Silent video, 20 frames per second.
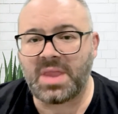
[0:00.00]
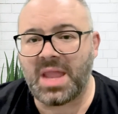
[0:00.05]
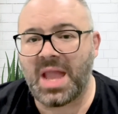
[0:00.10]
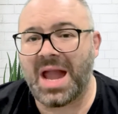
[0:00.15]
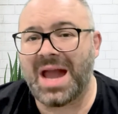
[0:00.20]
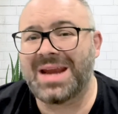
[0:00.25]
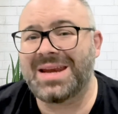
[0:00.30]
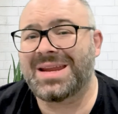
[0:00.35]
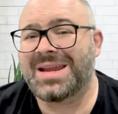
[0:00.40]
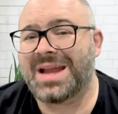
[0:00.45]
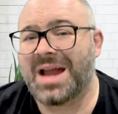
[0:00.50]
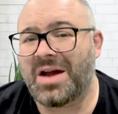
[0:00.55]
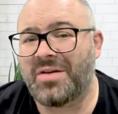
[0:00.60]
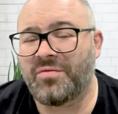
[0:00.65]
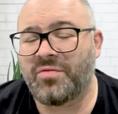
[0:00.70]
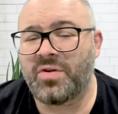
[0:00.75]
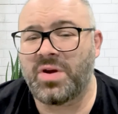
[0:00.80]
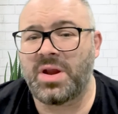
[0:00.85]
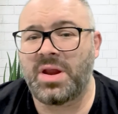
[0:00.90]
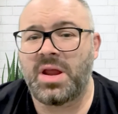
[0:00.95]

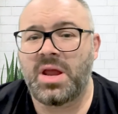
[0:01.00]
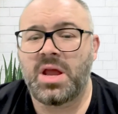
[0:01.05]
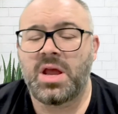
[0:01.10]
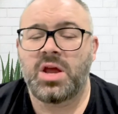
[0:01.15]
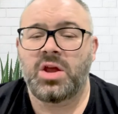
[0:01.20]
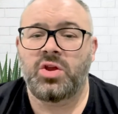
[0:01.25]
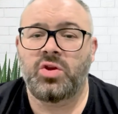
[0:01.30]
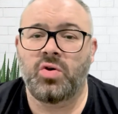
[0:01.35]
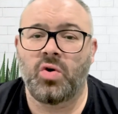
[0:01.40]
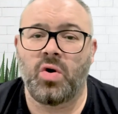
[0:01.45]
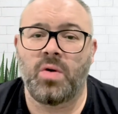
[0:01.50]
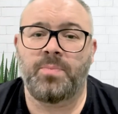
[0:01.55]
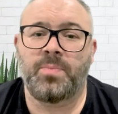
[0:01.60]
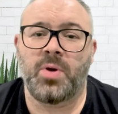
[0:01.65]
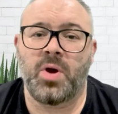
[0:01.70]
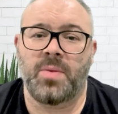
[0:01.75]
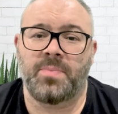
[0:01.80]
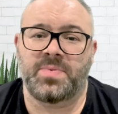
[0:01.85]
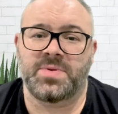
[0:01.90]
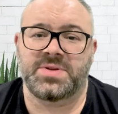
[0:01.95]
Uncovering your
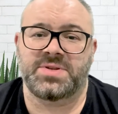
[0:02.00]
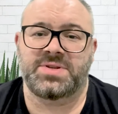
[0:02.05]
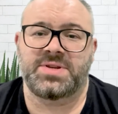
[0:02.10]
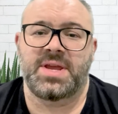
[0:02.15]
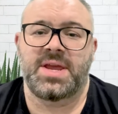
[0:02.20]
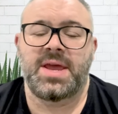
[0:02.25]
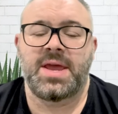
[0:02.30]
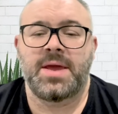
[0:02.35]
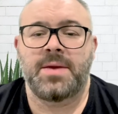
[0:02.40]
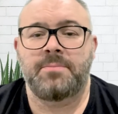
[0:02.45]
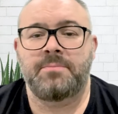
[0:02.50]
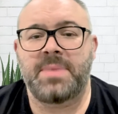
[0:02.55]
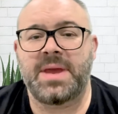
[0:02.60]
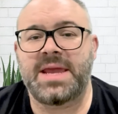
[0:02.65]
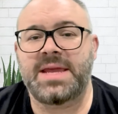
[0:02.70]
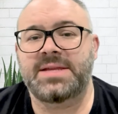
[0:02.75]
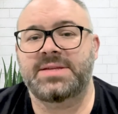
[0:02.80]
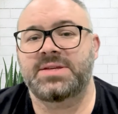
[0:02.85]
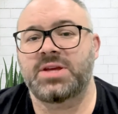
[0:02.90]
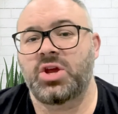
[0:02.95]
purpose
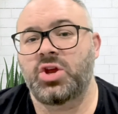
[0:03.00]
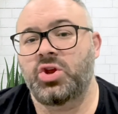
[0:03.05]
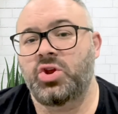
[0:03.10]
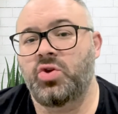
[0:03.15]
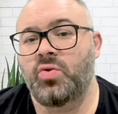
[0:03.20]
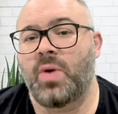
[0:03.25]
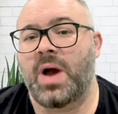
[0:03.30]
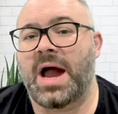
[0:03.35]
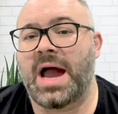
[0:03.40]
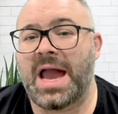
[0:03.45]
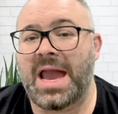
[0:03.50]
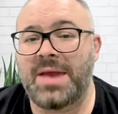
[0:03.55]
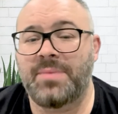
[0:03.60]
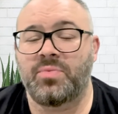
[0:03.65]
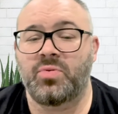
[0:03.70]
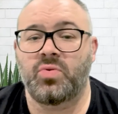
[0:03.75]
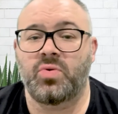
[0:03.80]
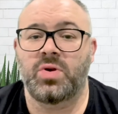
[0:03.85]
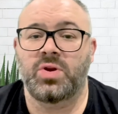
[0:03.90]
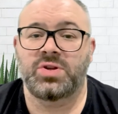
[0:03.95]
means you are
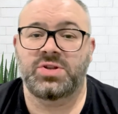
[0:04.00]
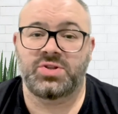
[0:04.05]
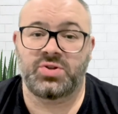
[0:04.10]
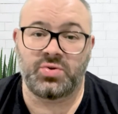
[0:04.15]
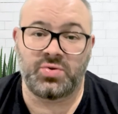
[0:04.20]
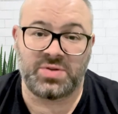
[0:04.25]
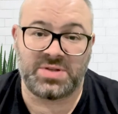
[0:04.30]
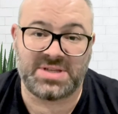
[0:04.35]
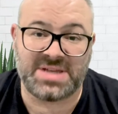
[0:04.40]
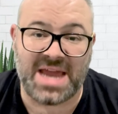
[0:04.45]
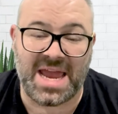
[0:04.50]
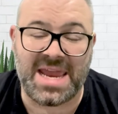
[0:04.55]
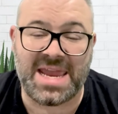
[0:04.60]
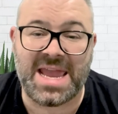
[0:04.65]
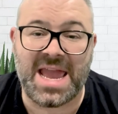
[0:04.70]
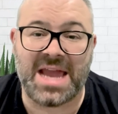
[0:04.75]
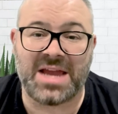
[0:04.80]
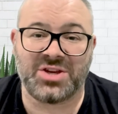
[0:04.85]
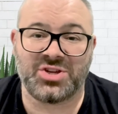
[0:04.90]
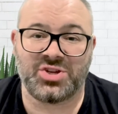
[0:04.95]
able to take
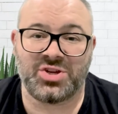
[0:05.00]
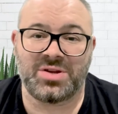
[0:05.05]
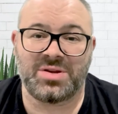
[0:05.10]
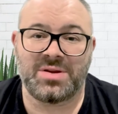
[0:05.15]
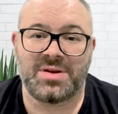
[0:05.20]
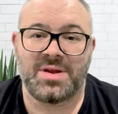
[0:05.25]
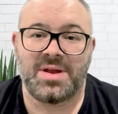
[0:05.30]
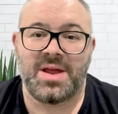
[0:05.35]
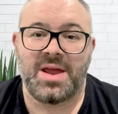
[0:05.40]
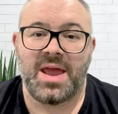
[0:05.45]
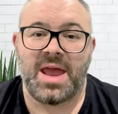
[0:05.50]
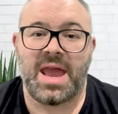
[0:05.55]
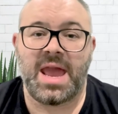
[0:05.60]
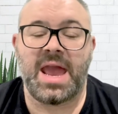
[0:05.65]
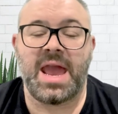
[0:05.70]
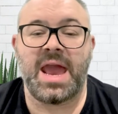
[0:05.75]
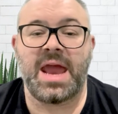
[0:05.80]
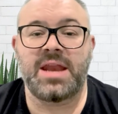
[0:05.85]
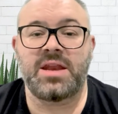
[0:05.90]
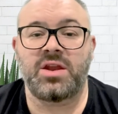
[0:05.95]
action
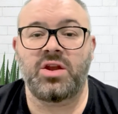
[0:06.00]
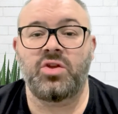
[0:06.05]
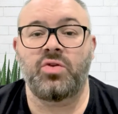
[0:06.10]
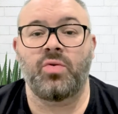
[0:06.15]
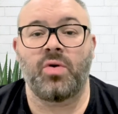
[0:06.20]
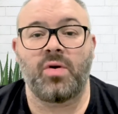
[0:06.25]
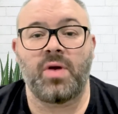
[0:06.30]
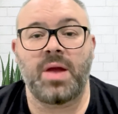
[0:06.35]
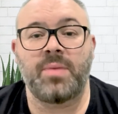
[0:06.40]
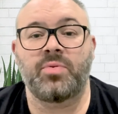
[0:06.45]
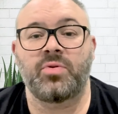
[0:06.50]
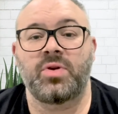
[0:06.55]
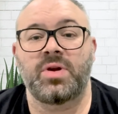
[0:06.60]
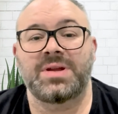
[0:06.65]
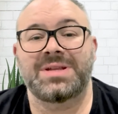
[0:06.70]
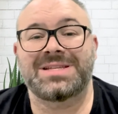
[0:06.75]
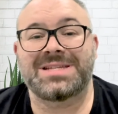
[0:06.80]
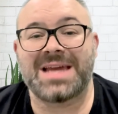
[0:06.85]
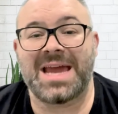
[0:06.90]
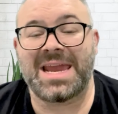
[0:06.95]
and you are able to
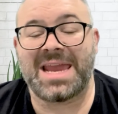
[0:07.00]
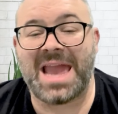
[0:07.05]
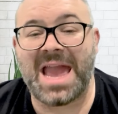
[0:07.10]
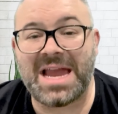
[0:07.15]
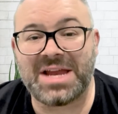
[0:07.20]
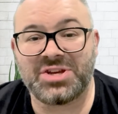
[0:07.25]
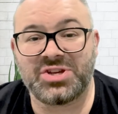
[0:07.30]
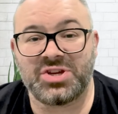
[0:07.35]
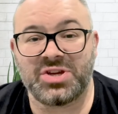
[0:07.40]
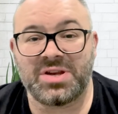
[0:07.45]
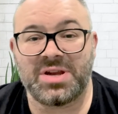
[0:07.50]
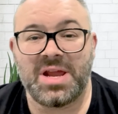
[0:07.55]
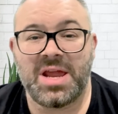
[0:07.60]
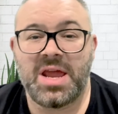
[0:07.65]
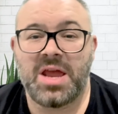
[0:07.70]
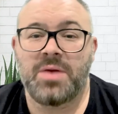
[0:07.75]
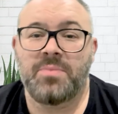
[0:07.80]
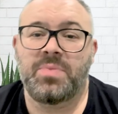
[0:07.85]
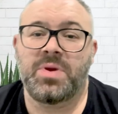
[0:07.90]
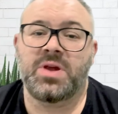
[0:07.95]
take action
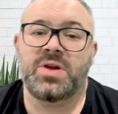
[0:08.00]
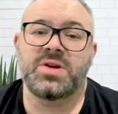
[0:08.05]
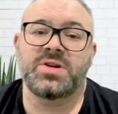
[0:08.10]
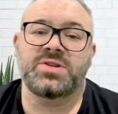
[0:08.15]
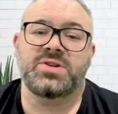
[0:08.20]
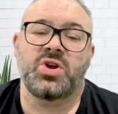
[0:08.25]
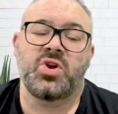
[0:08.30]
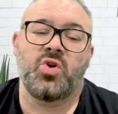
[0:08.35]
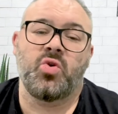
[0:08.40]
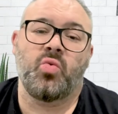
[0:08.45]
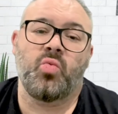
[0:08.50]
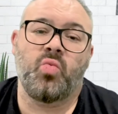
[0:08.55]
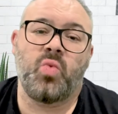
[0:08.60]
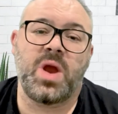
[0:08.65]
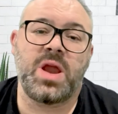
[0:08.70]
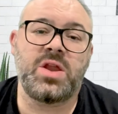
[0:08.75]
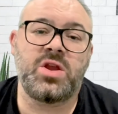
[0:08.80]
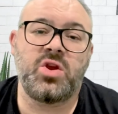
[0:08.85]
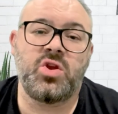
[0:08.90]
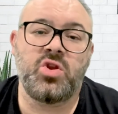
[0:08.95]
because
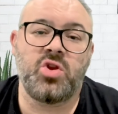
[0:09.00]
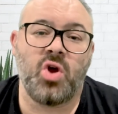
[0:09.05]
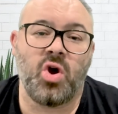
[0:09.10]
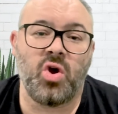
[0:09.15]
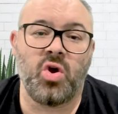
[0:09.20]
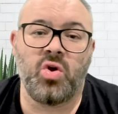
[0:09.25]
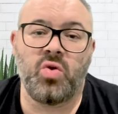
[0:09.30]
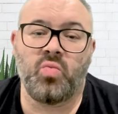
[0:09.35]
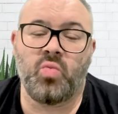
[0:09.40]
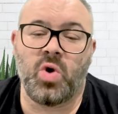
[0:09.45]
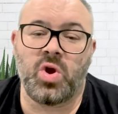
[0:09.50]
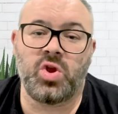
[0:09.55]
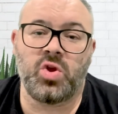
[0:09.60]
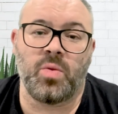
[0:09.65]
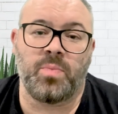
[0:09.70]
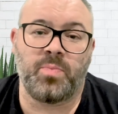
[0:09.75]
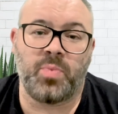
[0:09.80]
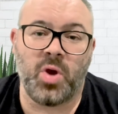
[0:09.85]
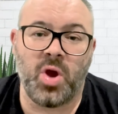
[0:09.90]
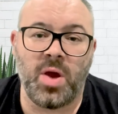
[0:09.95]
when you know what
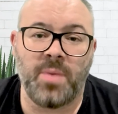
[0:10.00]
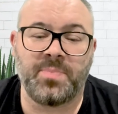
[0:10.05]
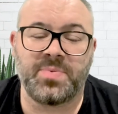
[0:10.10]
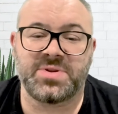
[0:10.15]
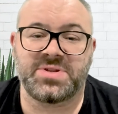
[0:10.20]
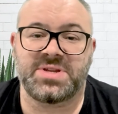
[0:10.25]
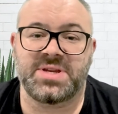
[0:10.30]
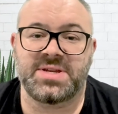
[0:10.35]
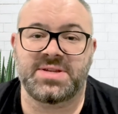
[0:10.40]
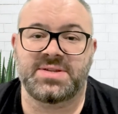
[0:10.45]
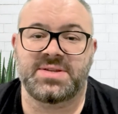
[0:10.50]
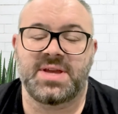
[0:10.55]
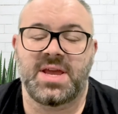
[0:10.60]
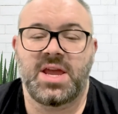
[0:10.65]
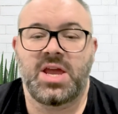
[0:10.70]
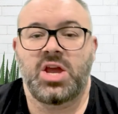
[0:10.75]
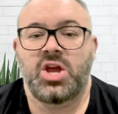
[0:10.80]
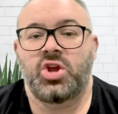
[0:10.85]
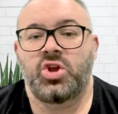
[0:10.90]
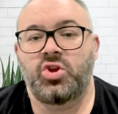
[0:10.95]
your purpose is,
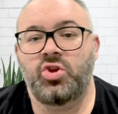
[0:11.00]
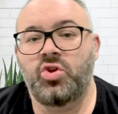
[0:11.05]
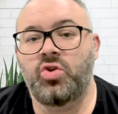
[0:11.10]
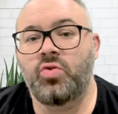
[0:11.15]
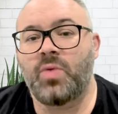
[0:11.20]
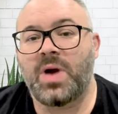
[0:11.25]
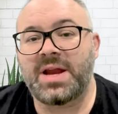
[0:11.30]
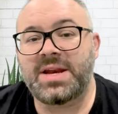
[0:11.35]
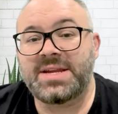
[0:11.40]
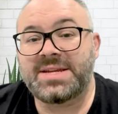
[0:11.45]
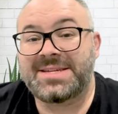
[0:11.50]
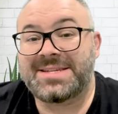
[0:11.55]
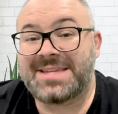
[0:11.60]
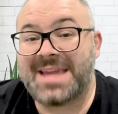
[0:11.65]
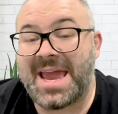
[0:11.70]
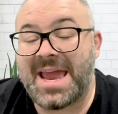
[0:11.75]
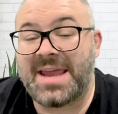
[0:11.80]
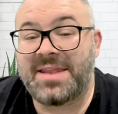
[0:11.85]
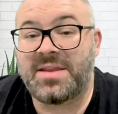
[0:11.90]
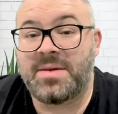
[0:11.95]
you
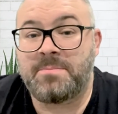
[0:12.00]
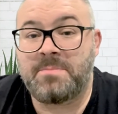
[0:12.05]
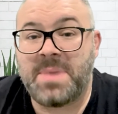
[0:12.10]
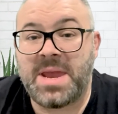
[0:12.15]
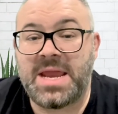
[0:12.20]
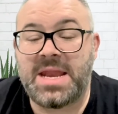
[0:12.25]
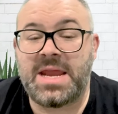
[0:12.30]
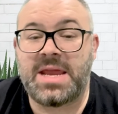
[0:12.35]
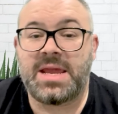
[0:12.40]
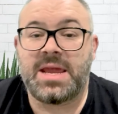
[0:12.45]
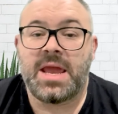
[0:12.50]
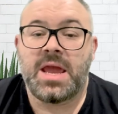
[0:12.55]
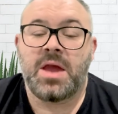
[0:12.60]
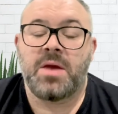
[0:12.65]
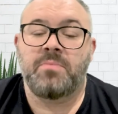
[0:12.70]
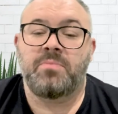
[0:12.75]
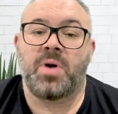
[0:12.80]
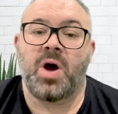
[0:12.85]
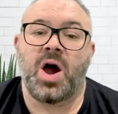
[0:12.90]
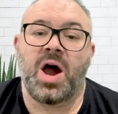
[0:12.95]
understand the meaning
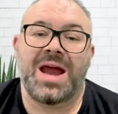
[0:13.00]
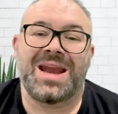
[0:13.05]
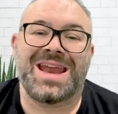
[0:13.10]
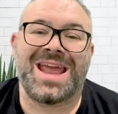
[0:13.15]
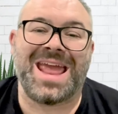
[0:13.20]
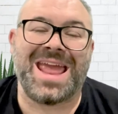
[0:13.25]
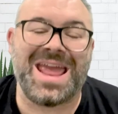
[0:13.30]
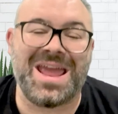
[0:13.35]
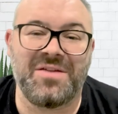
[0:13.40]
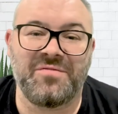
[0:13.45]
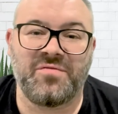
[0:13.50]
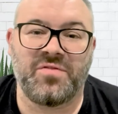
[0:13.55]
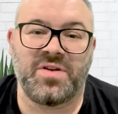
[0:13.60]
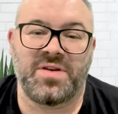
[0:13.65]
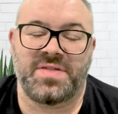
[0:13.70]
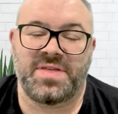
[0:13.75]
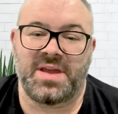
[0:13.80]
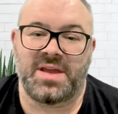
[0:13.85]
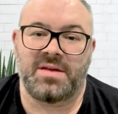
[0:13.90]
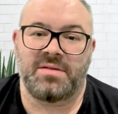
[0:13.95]
behind
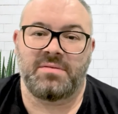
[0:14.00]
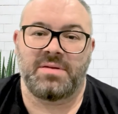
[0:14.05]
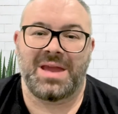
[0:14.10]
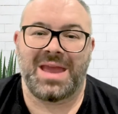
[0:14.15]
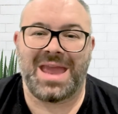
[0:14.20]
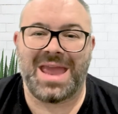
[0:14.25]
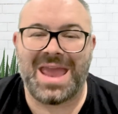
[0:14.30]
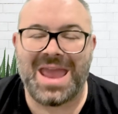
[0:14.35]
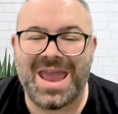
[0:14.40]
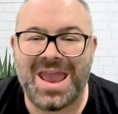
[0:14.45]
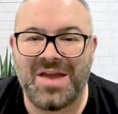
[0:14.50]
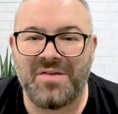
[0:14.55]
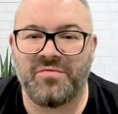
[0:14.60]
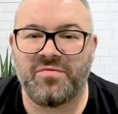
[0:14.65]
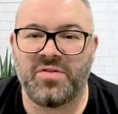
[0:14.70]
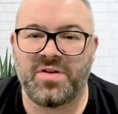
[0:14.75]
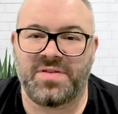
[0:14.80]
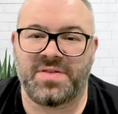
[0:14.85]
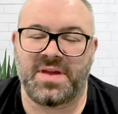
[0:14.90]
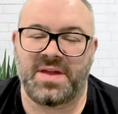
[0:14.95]
everything,
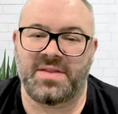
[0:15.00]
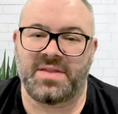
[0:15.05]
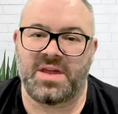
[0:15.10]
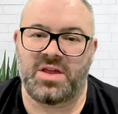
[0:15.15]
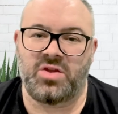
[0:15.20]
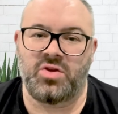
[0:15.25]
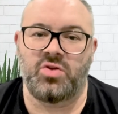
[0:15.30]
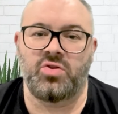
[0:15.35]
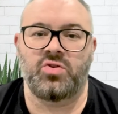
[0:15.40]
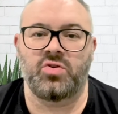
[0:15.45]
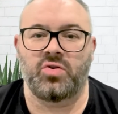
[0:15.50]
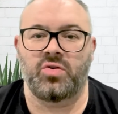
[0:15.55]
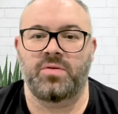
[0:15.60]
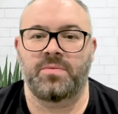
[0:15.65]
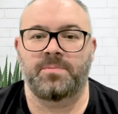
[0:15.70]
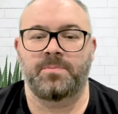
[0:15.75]
everything that you do.